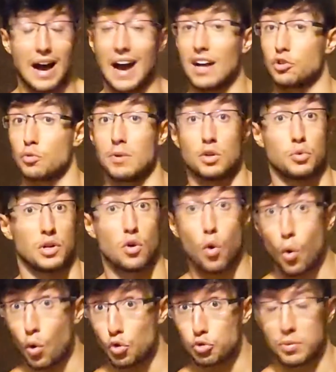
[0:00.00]
isometric
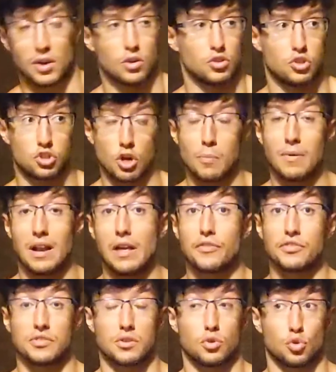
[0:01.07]
hold, because some
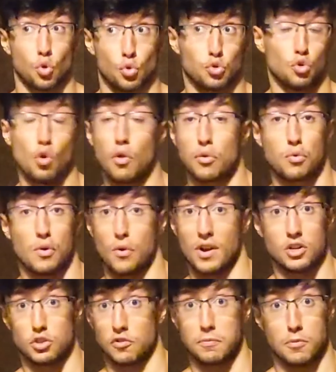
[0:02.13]
lifts don't go through a
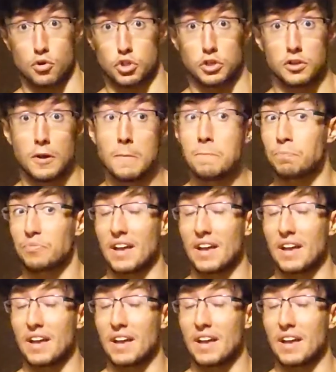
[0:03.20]
range of motion,